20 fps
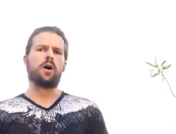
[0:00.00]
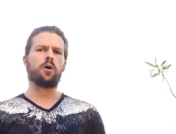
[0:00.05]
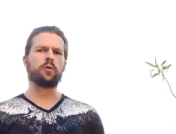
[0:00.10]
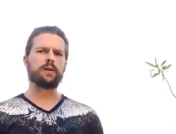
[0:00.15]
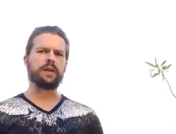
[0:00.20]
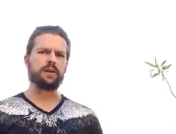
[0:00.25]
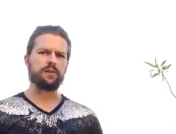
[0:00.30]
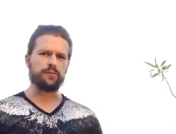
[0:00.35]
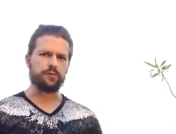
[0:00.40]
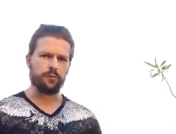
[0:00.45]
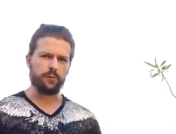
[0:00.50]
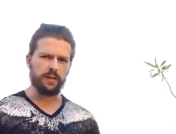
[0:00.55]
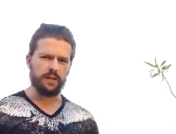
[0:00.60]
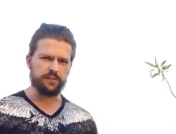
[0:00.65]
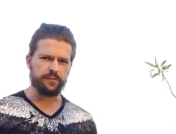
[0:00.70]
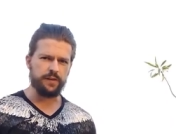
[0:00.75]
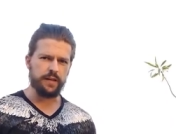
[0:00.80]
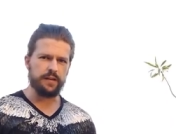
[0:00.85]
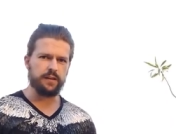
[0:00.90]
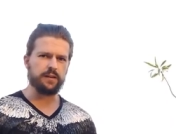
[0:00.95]
Okay, so
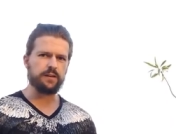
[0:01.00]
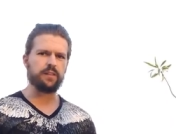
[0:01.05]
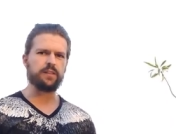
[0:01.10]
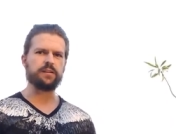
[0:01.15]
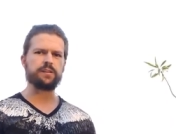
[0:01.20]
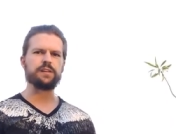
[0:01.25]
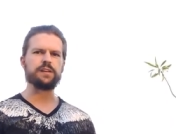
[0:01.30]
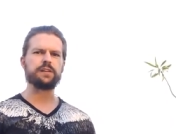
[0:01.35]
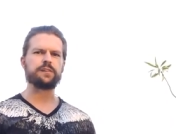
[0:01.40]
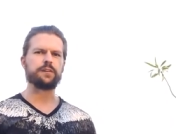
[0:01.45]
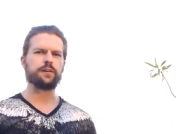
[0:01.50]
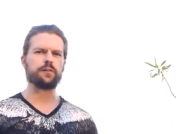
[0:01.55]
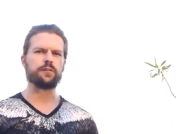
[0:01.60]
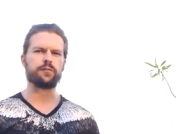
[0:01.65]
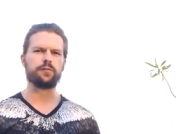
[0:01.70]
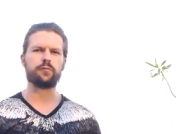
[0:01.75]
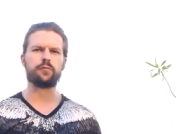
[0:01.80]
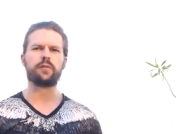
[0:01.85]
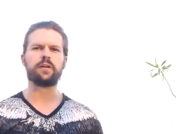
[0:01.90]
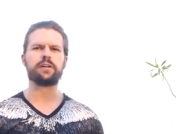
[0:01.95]
let's get into the
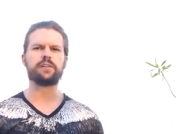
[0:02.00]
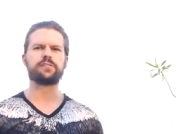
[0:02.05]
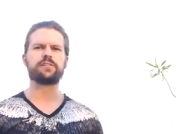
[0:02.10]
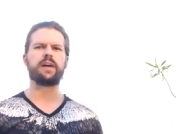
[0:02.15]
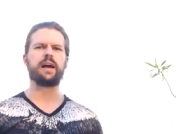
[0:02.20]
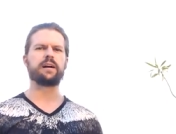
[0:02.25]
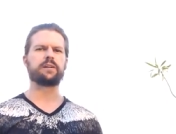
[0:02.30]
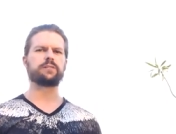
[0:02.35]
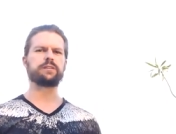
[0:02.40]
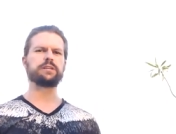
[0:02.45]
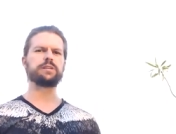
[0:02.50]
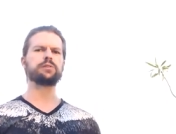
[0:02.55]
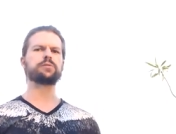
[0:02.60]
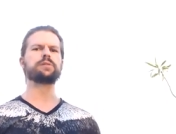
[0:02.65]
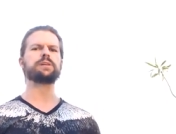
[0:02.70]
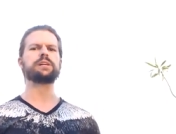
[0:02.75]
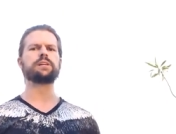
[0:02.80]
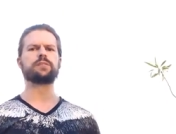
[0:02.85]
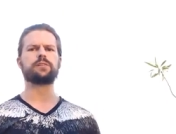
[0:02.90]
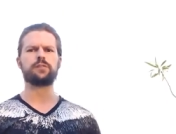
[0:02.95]
details of what exactly you
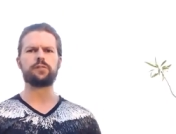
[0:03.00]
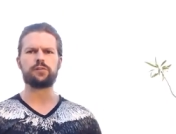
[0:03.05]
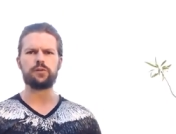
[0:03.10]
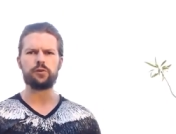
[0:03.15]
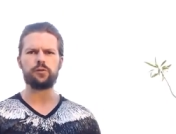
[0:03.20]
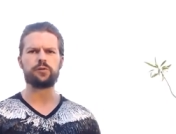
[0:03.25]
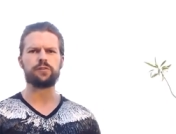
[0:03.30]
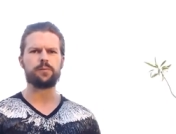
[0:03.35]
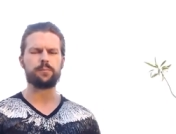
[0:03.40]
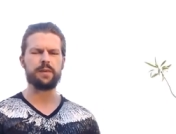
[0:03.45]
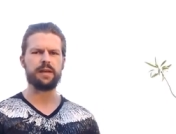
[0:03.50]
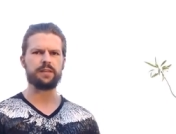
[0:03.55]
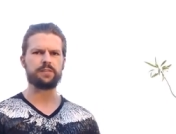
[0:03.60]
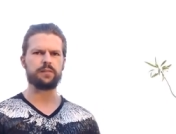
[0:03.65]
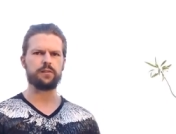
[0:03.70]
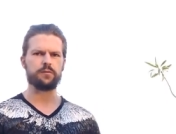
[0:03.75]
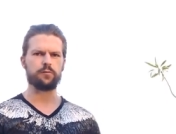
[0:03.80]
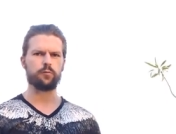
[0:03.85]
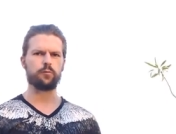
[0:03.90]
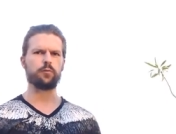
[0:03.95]
need to do to
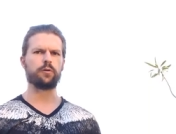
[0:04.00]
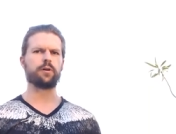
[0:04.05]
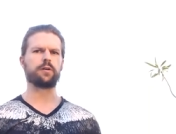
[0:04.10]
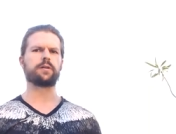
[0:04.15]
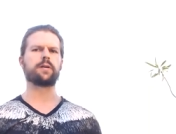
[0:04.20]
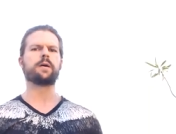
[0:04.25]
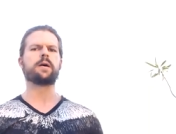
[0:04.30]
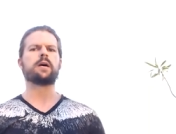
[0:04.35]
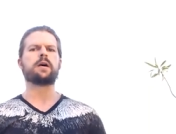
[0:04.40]
make this work.